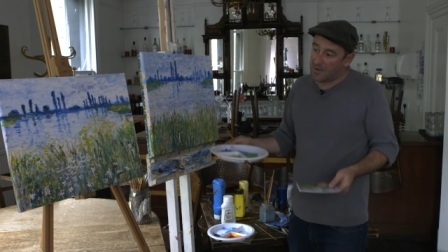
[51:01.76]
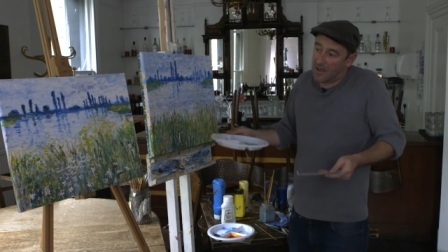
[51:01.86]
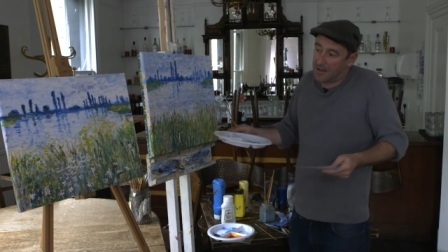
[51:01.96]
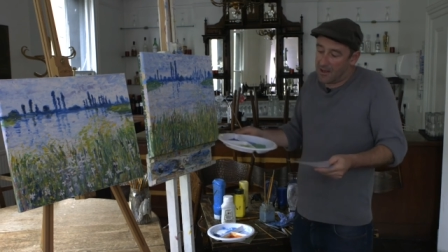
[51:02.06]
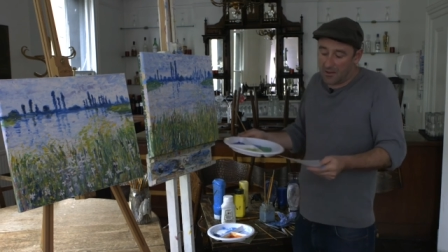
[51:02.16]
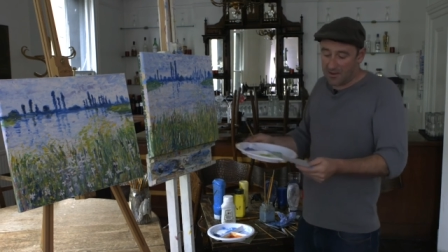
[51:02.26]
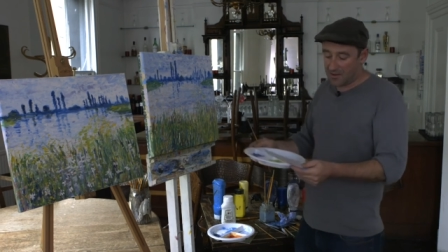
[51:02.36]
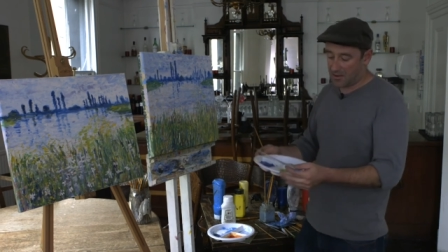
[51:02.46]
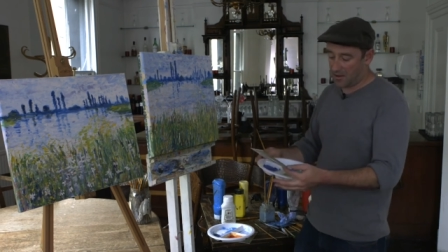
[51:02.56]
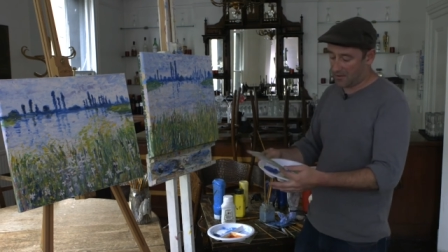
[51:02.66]
I don't know,
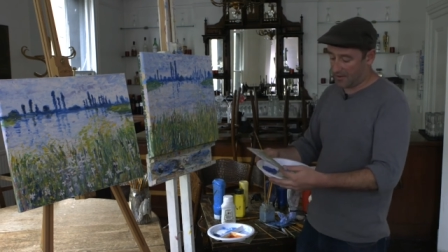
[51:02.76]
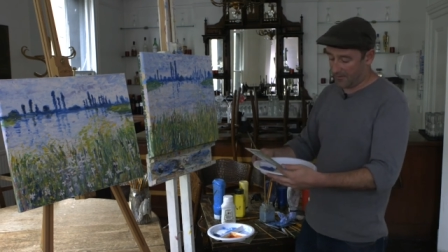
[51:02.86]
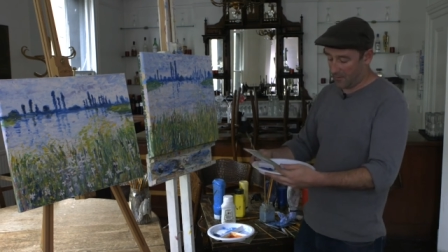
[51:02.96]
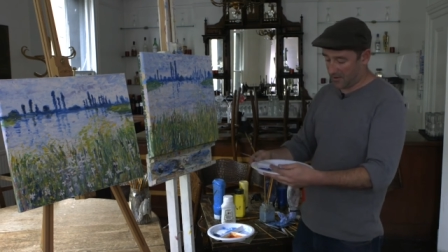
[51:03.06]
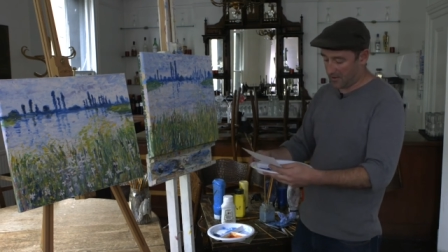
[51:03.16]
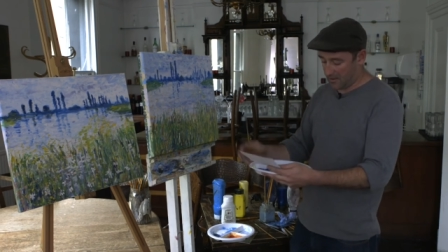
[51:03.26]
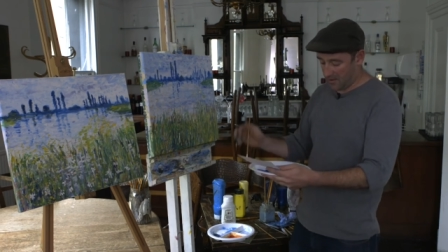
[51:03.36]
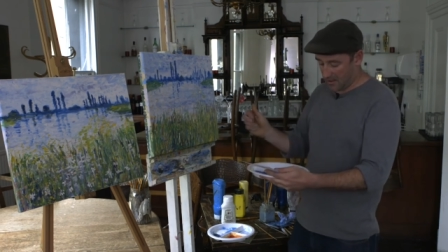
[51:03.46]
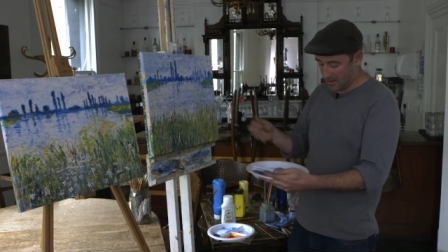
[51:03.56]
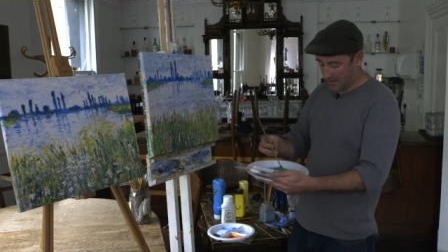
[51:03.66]
there's loads of different ways of
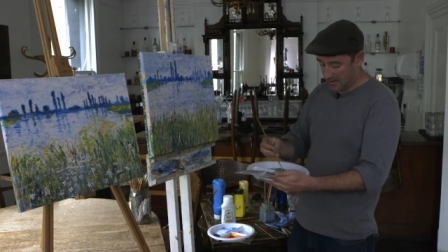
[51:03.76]
doing it.